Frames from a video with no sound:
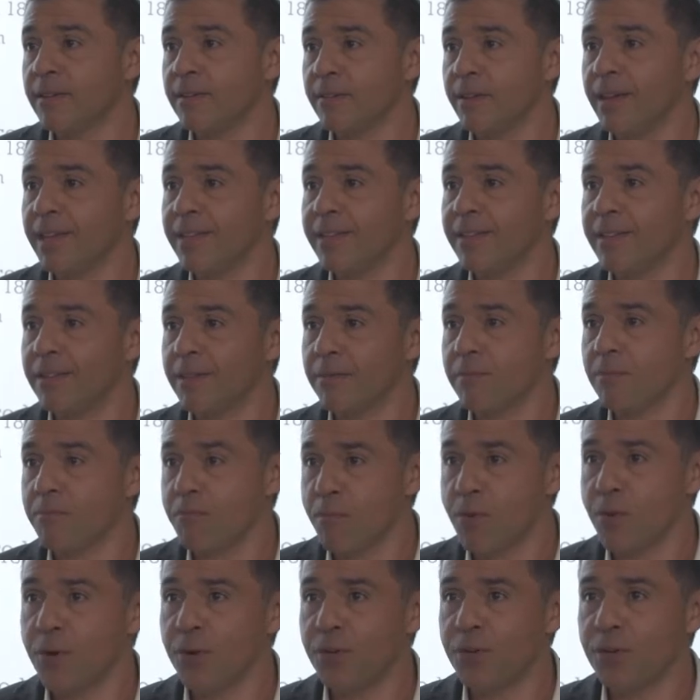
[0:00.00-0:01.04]
Right?
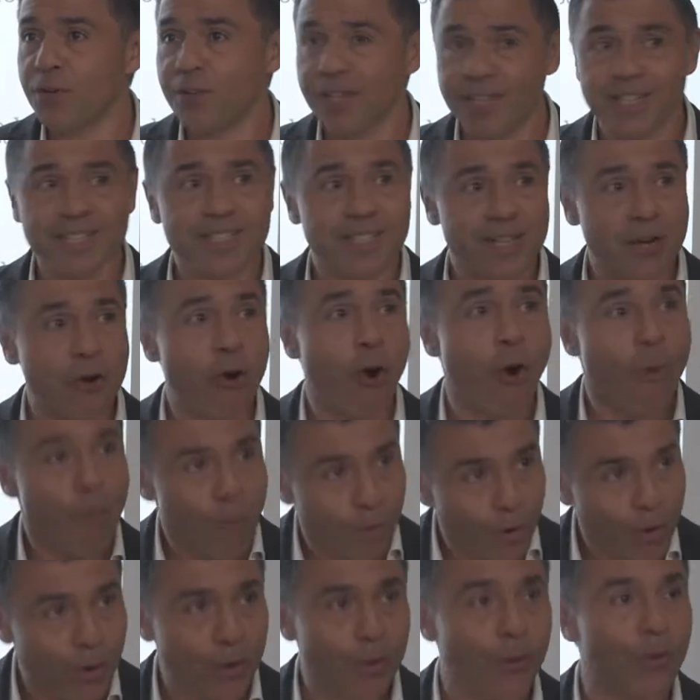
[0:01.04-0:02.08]
Murder is a
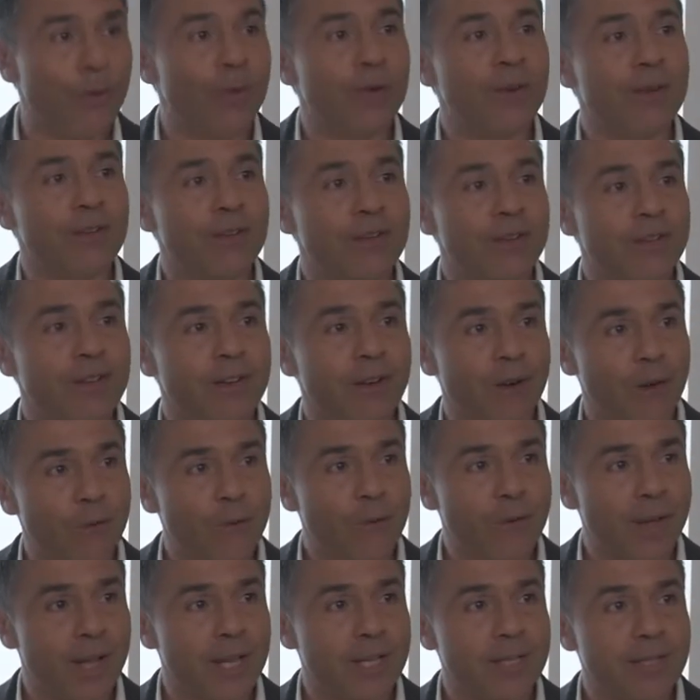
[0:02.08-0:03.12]
common law
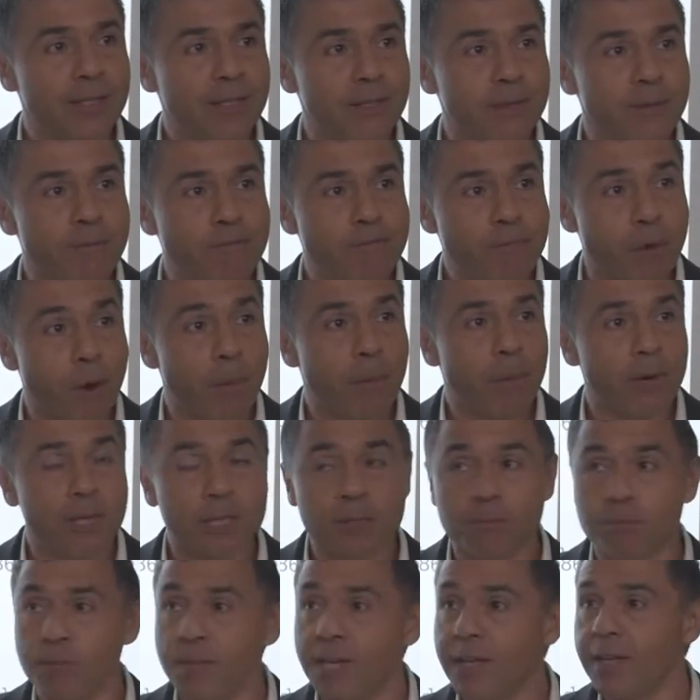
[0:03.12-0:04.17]
offense, properly
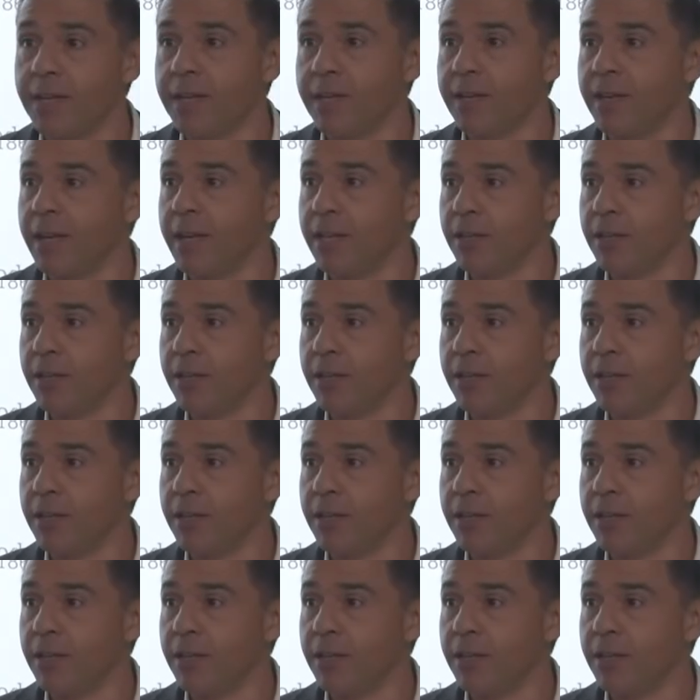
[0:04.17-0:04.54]
speaking.